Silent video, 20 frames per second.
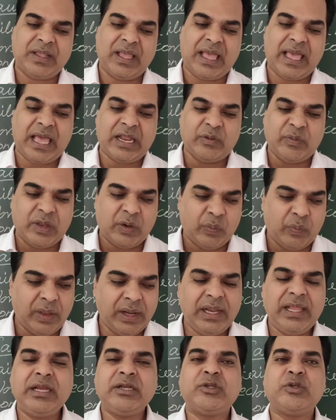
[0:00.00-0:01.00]
and were
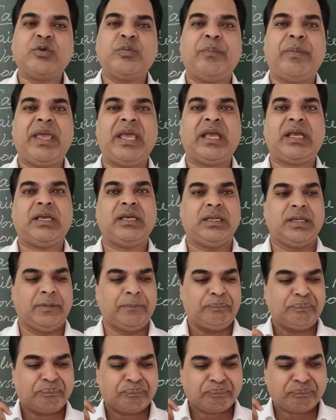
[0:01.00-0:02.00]
willing to make
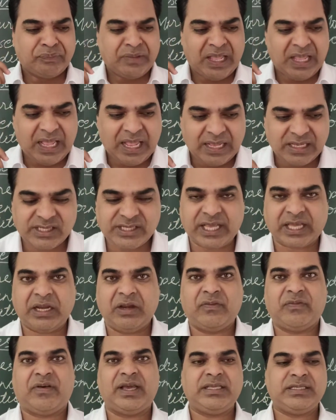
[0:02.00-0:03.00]

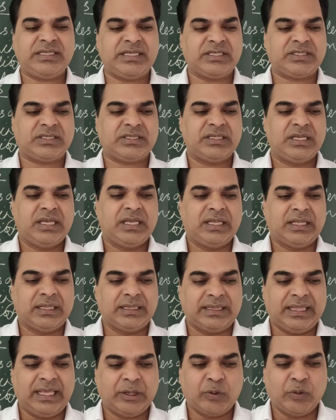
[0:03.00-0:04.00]
sacrifices,
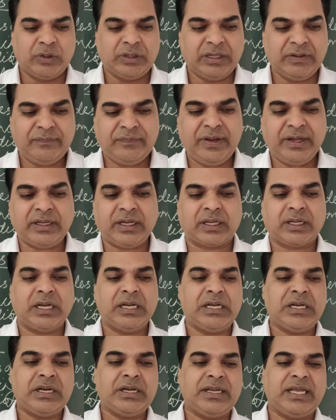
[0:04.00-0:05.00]
they could defeat a
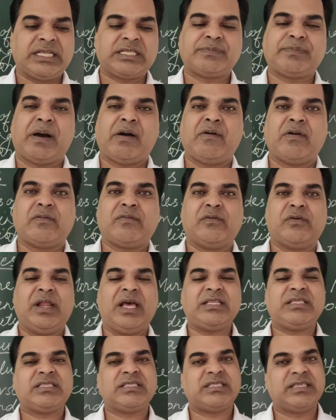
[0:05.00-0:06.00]
country as powerful
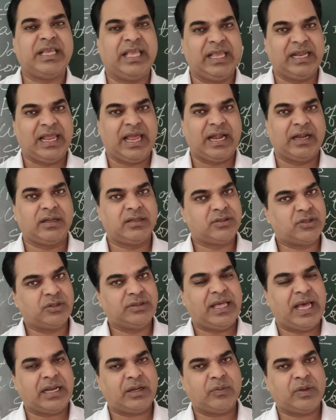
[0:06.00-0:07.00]
as England. So
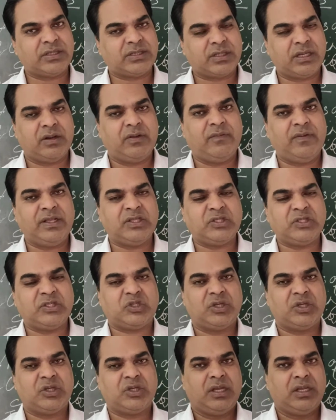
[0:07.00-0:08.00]
that was
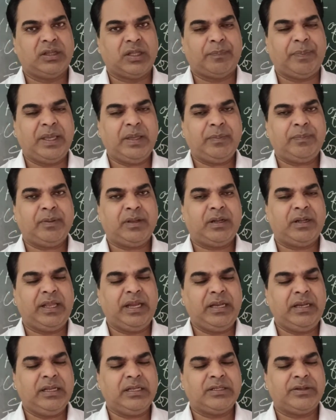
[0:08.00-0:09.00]
convinced. The people,
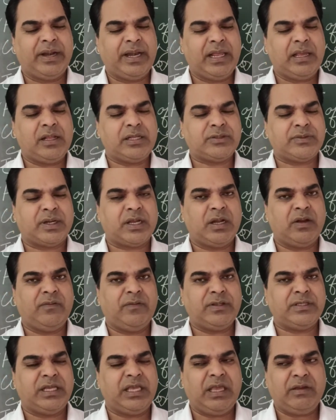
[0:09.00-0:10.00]
Indian radicals, are
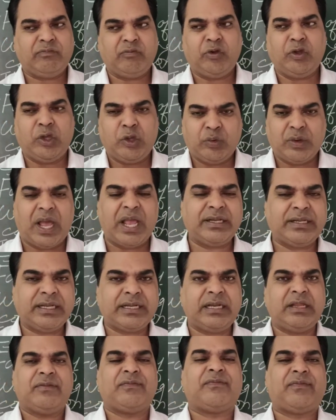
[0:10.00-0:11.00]
convinced if we
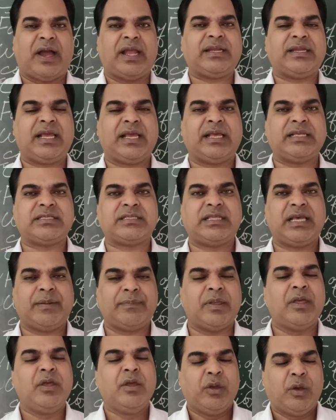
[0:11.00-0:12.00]
unitedly fight against
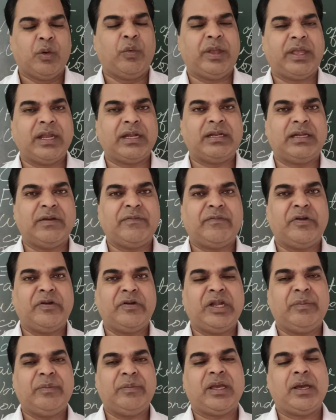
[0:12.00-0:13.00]
them, we can
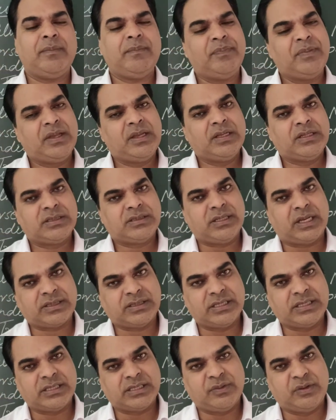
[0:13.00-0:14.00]
definitely become
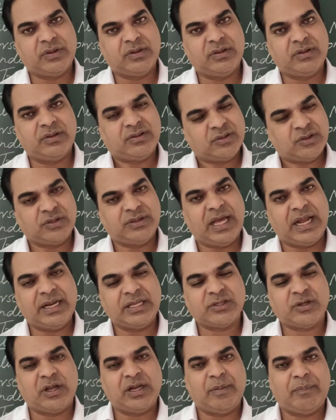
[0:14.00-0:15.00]
successful. So that
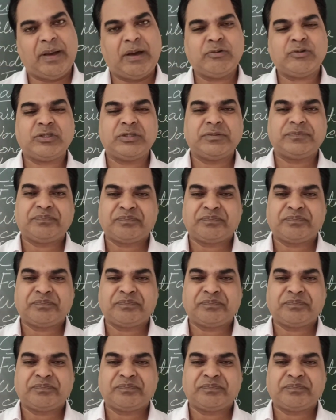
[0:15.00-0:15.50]
is all about